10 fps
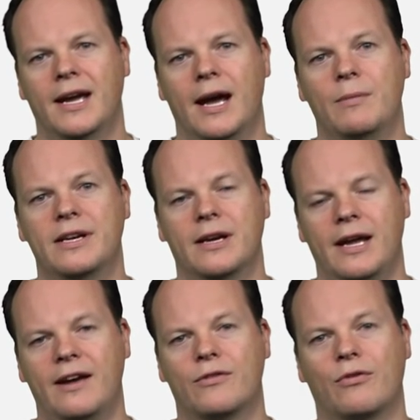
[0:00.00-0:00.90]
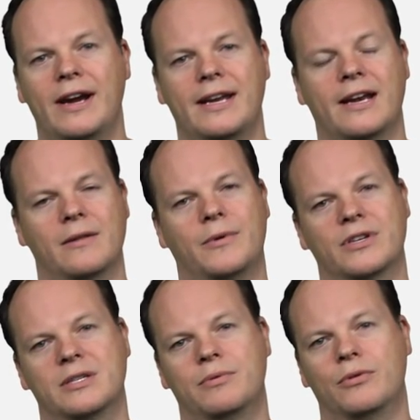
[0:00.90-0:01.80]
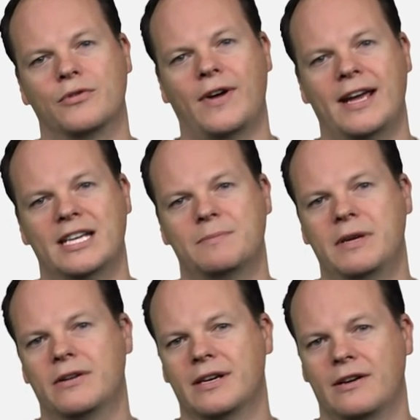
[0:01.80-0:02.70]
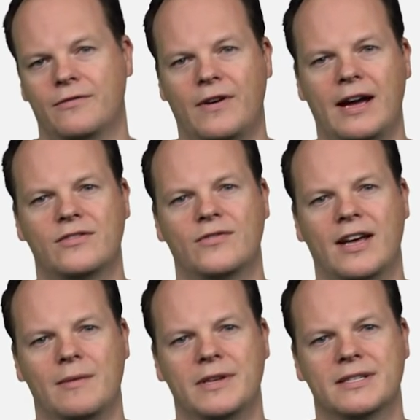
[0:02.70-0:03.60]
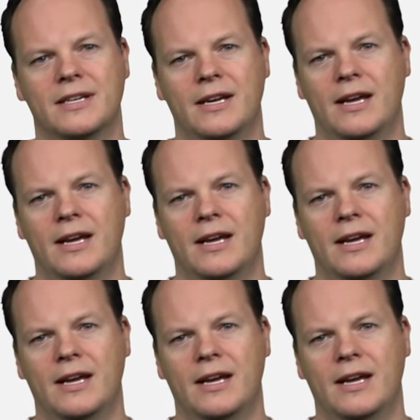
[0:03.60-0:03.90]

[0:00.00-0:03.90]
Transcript: And we have great out-of-the-box support for ASP.NET 5 development